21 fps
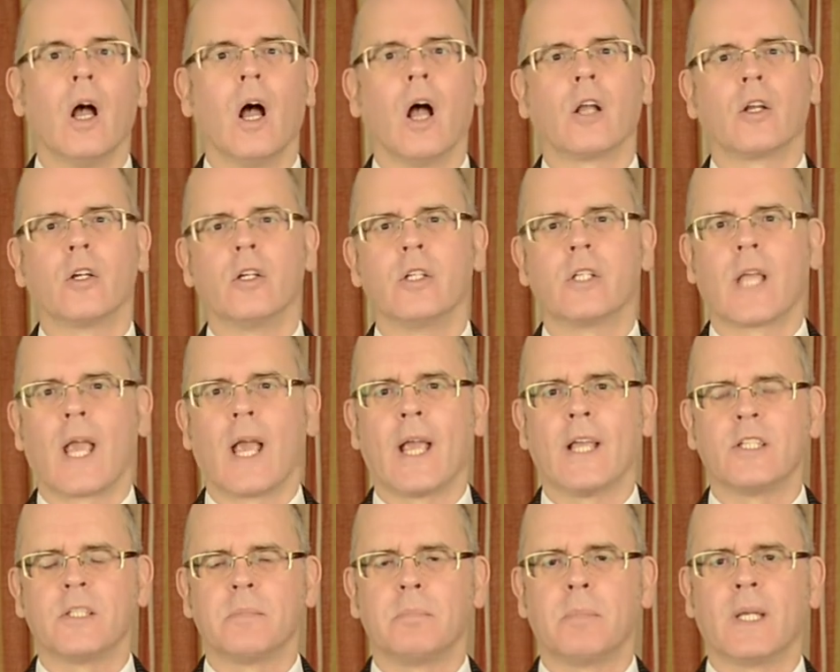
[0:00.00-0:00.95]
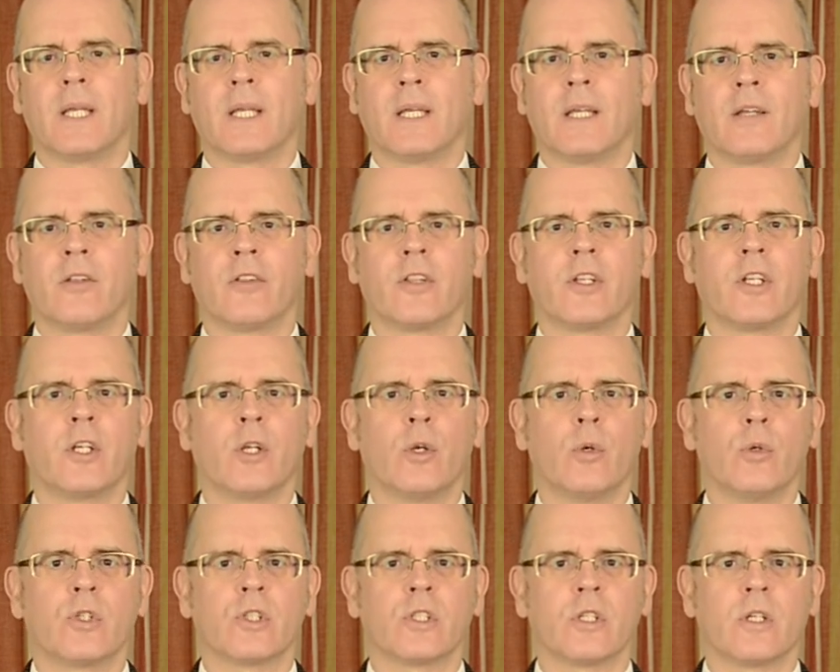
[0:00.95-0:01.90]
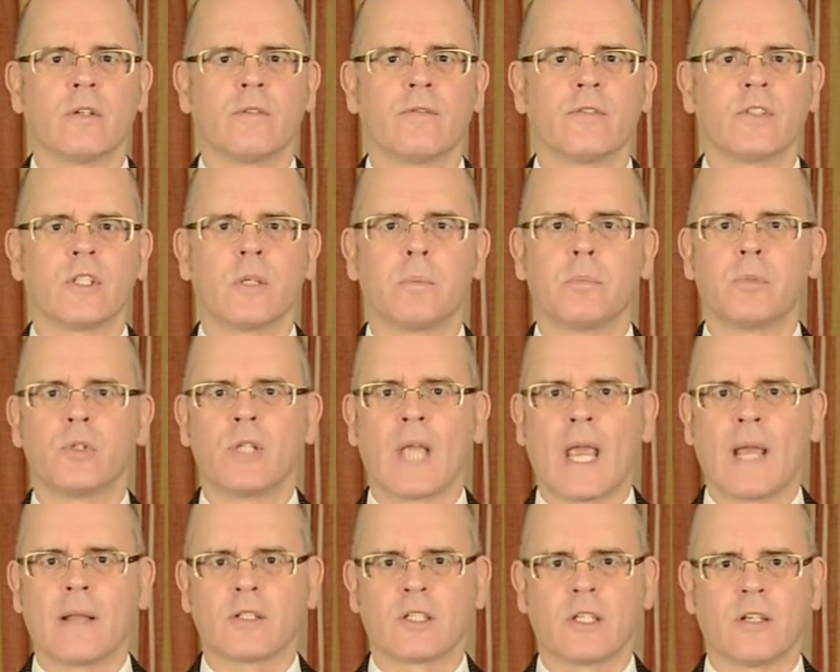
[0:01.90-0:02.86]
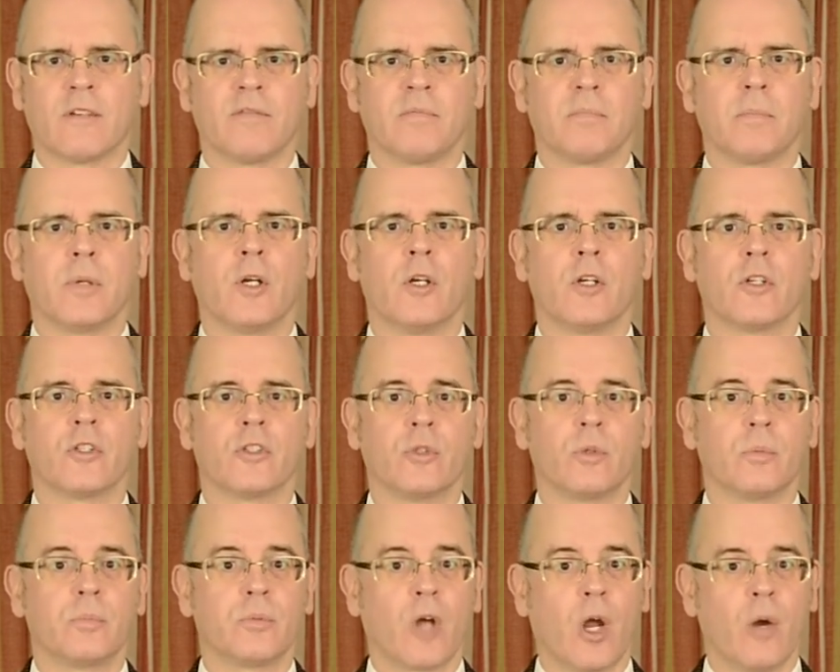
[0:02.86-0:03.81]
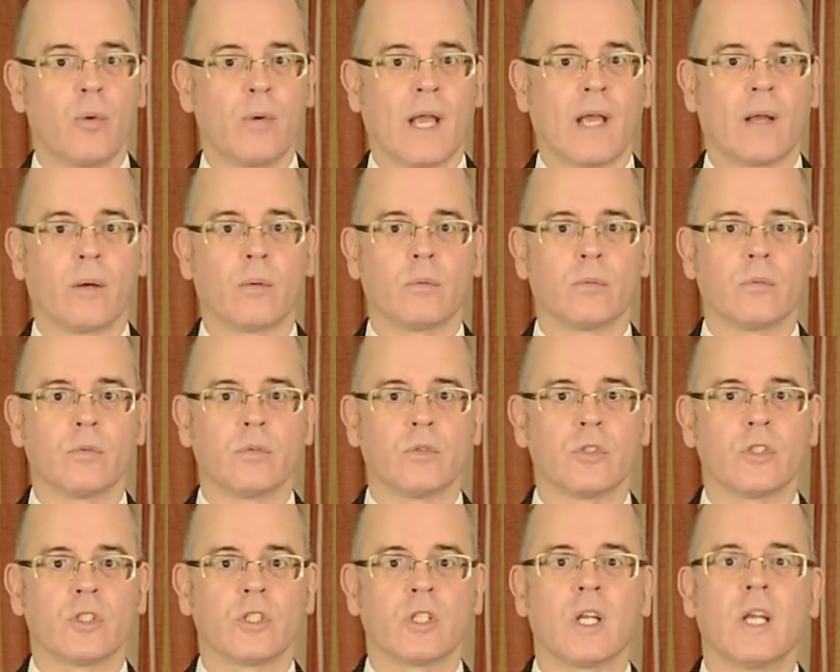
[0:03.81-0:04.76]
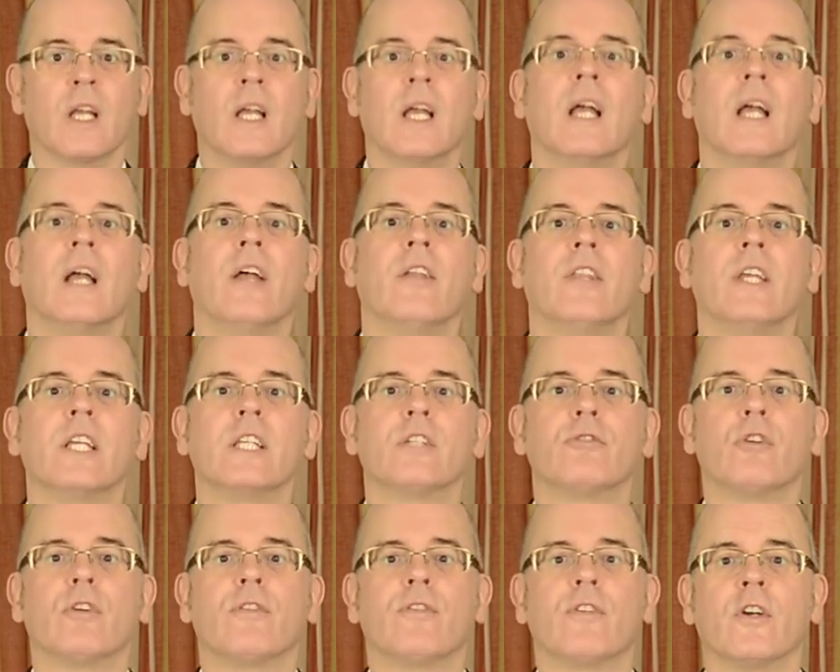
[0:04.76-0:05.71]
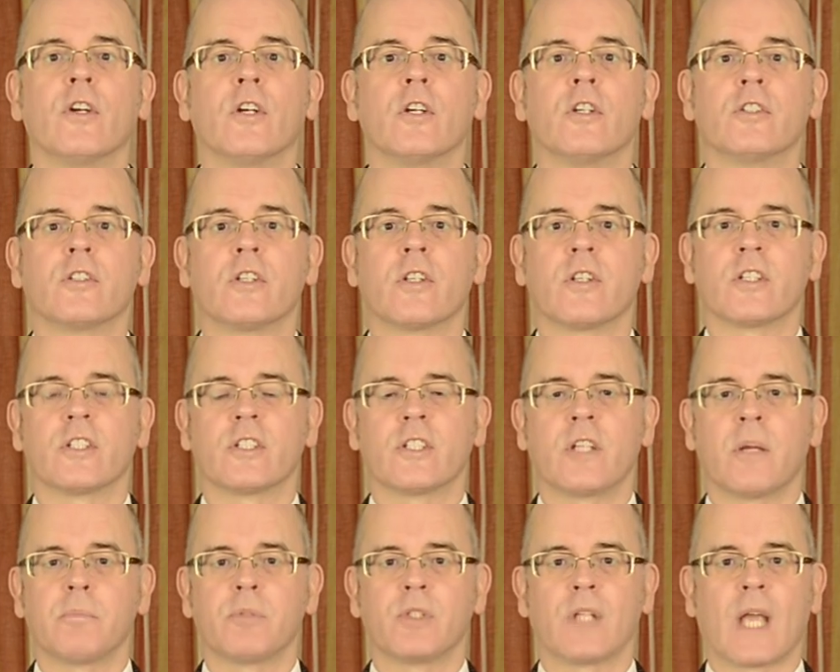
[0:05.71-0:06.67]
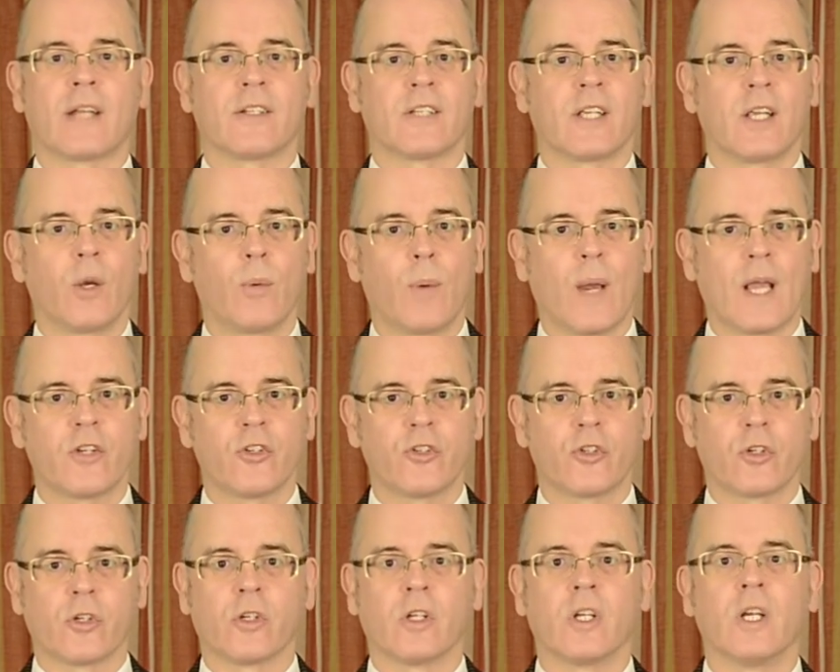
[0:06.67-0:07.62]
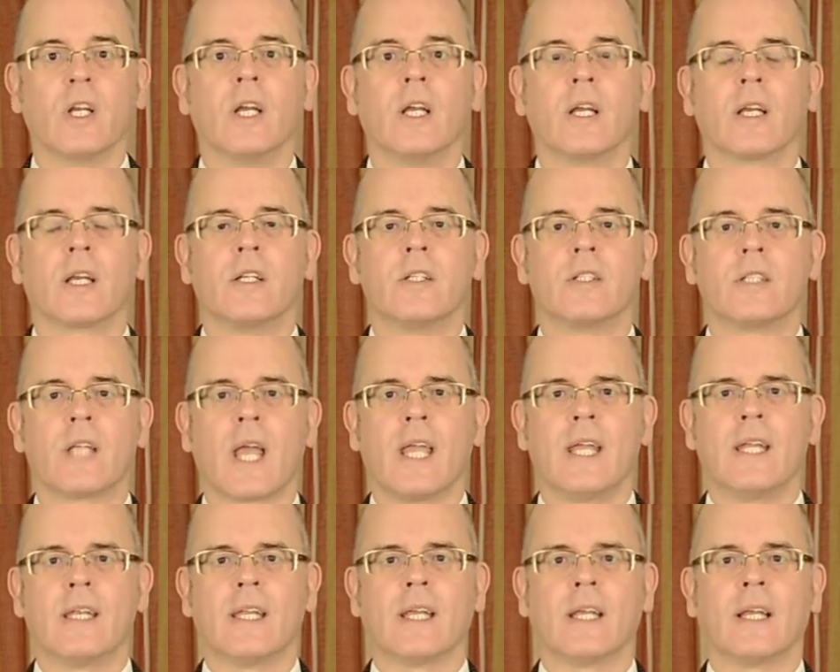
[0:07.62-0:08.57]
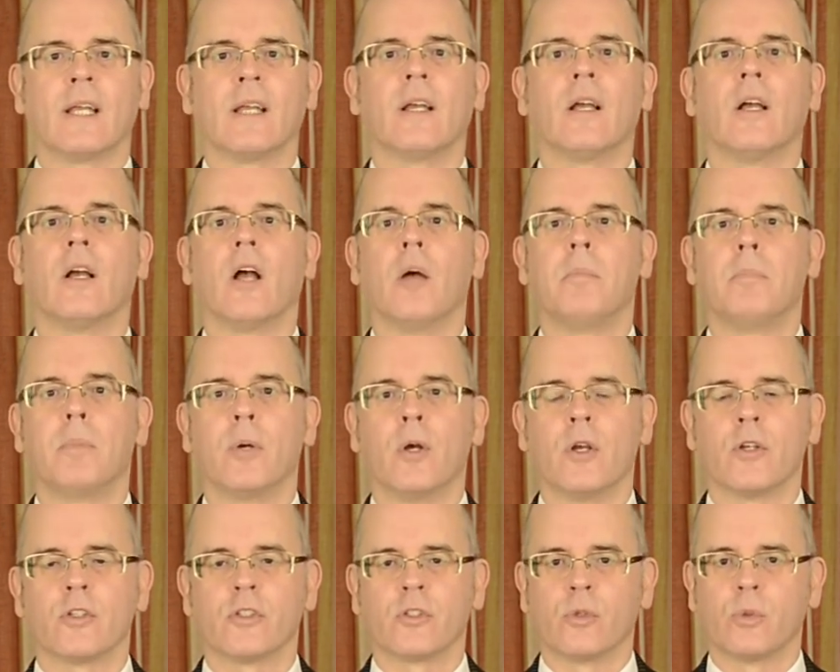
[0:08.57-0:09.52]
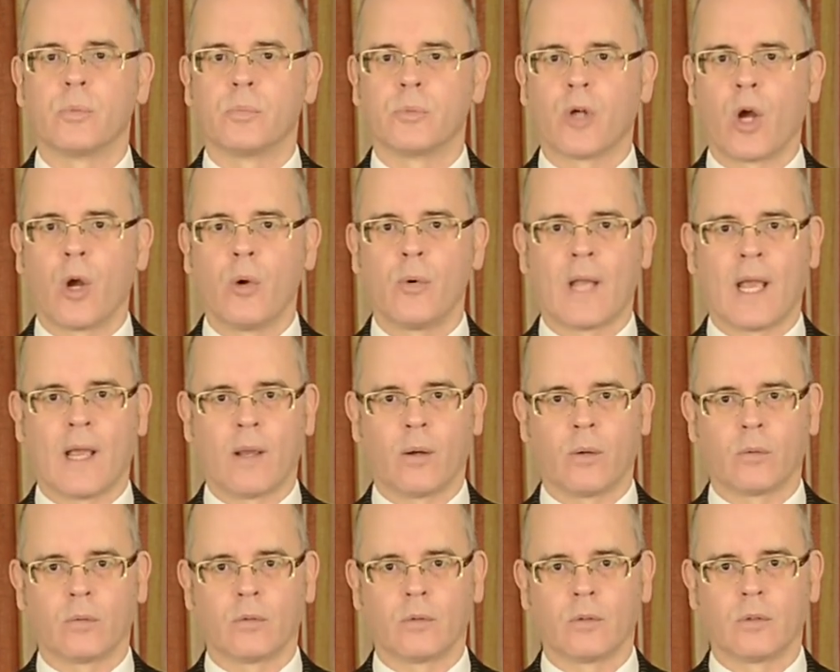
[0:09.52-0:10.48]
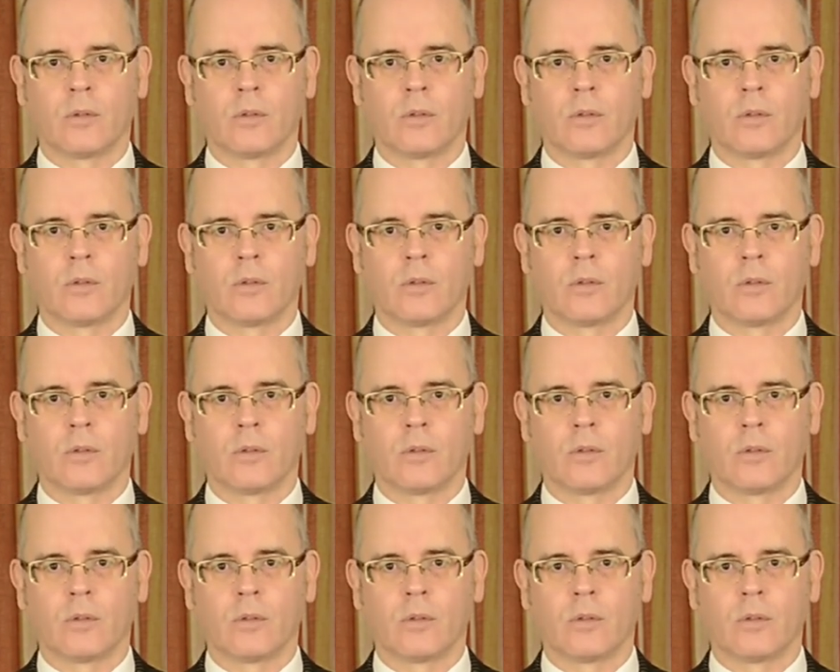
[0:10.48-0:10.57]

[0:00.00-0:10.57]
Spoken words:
A good case being the use of subjective personal pronouns. This refers to the subject in question containing a personal pronoun.